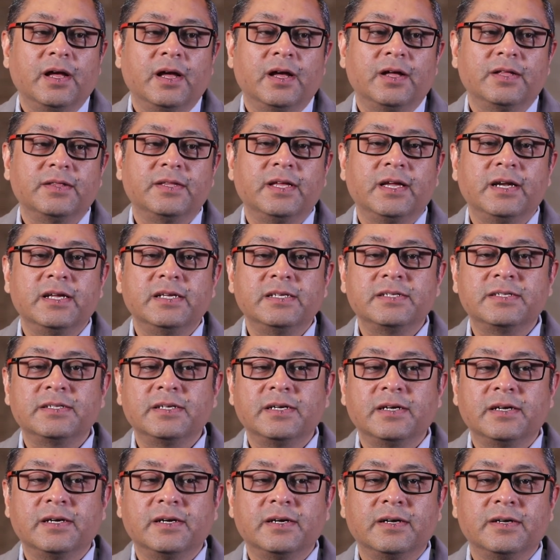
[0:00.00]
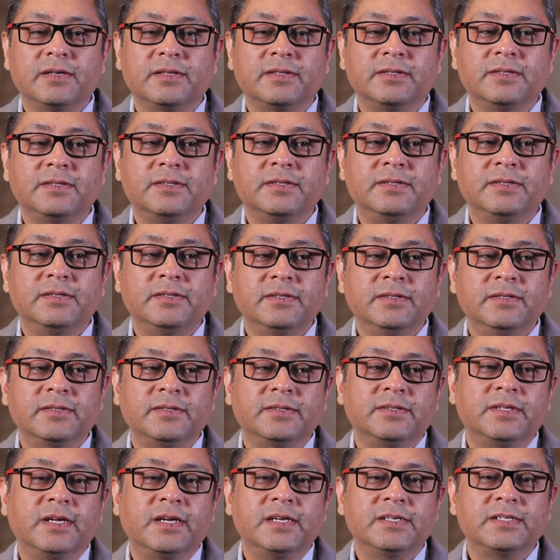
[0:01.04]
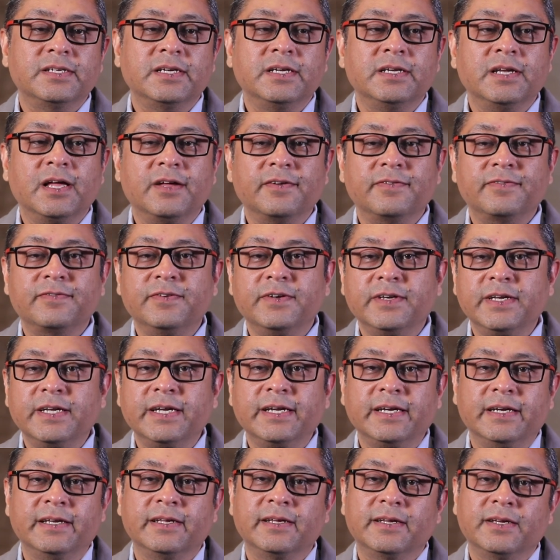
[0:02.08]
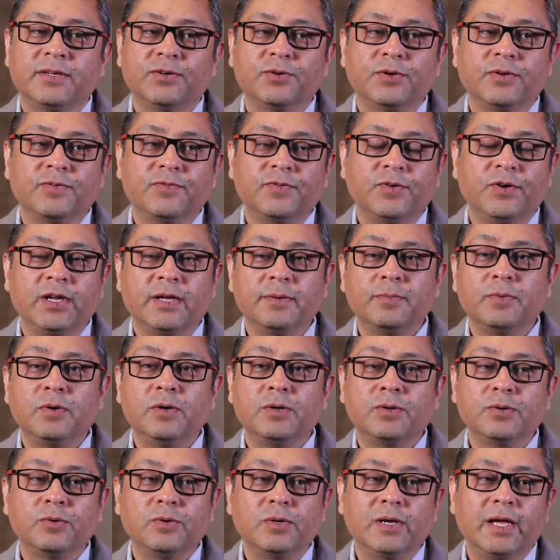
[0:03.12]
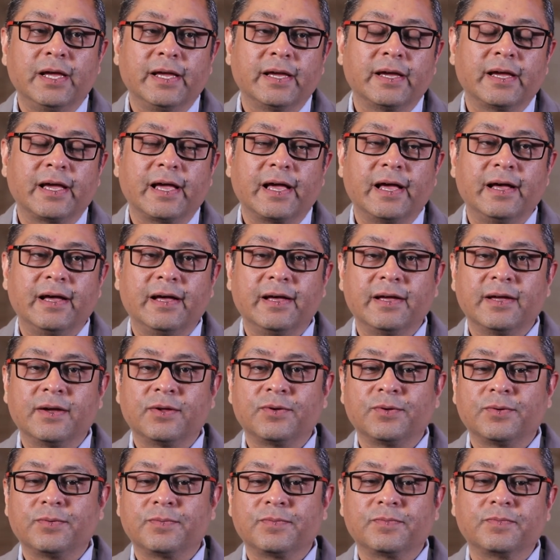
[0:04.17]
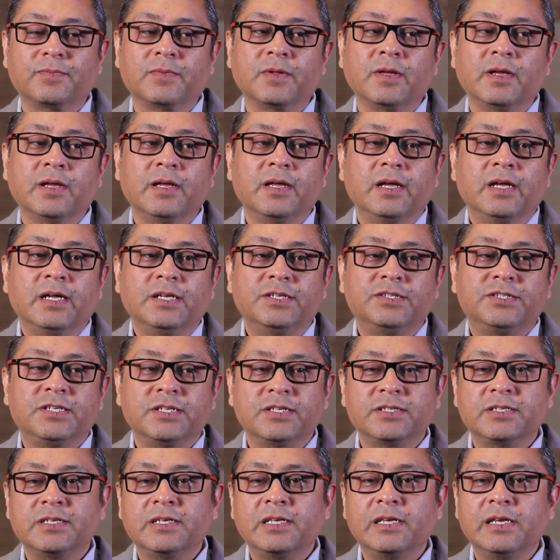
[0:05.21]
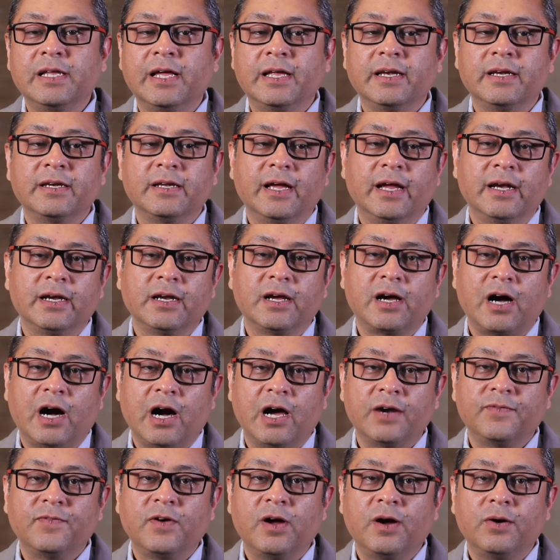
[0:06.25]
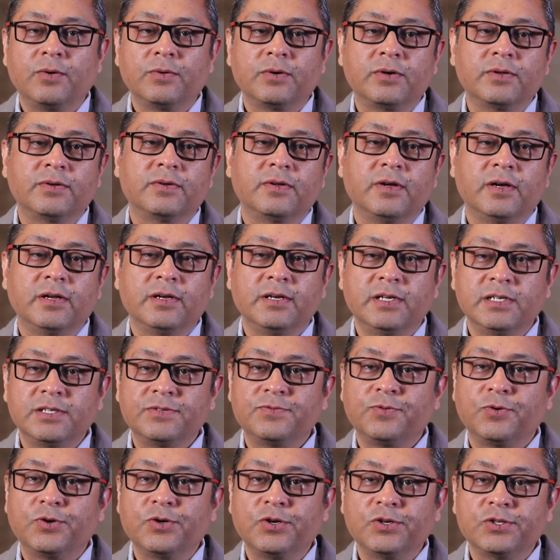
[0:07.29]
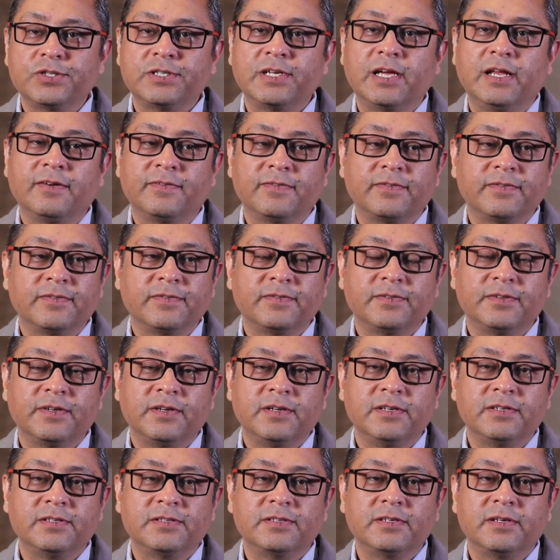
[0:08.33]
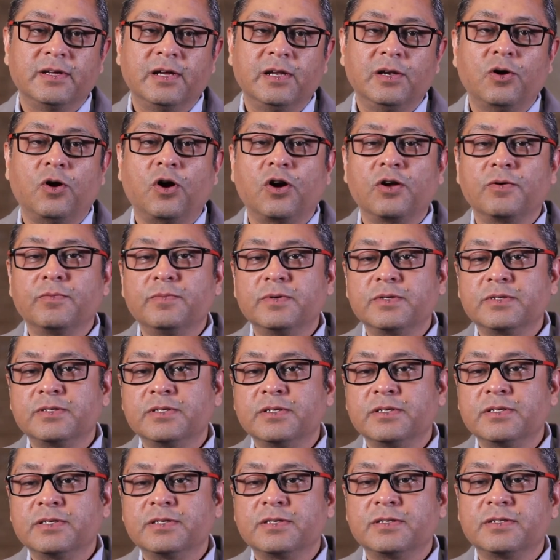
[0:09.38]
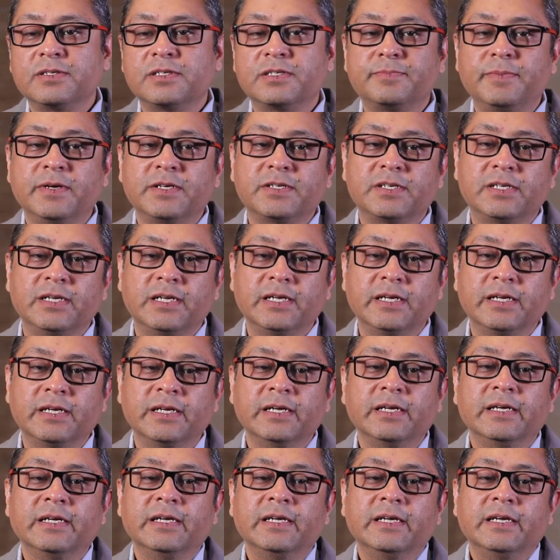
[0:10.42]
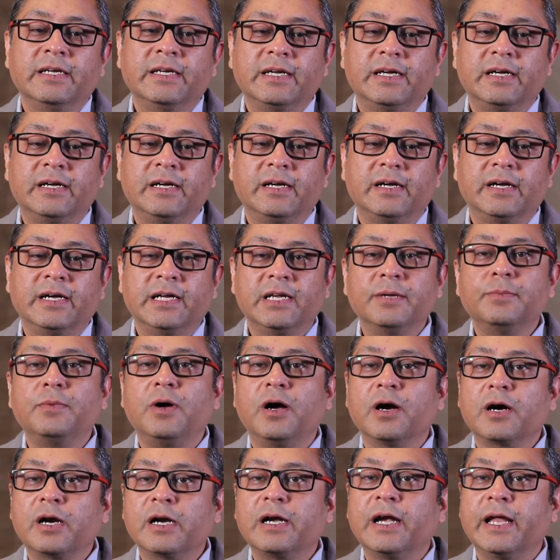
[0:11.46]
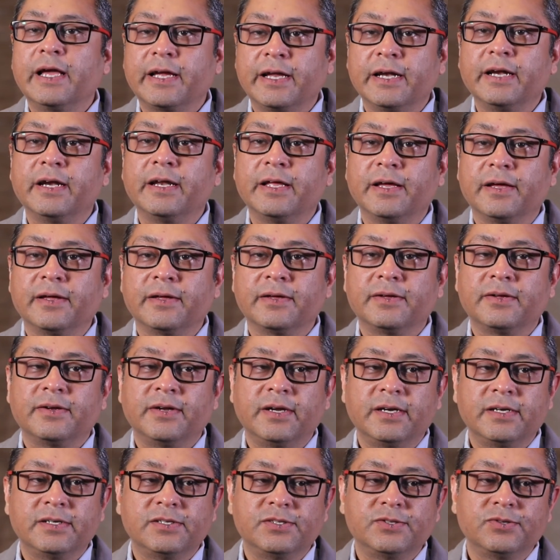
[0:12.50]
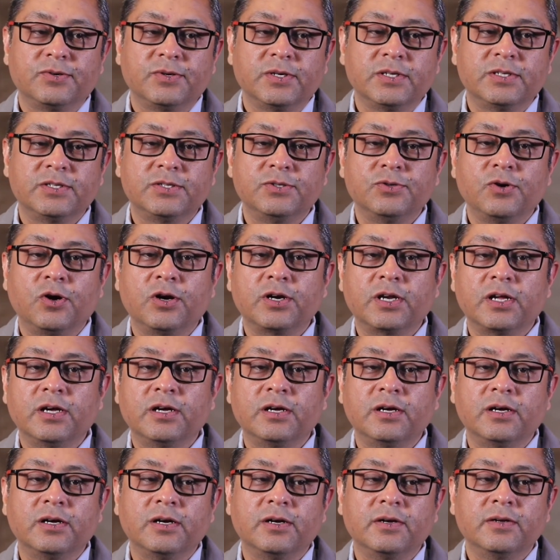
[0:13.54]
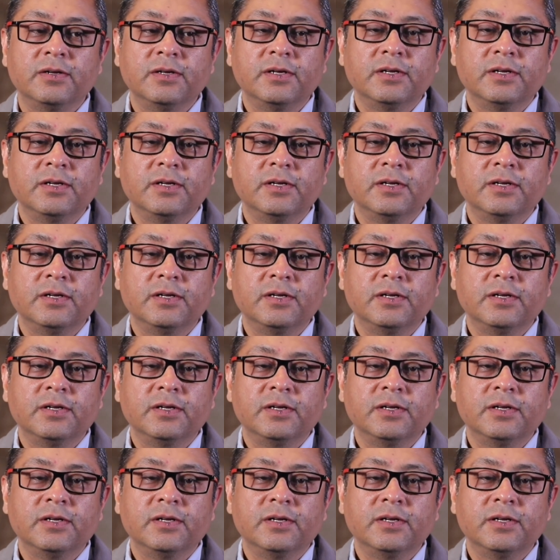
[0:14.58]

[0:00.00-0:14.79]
there is uh, there is enough need. If you're able to chisel and carve out a niche for yourself, there is a lot of business, especially in a market like India, right? So it's not a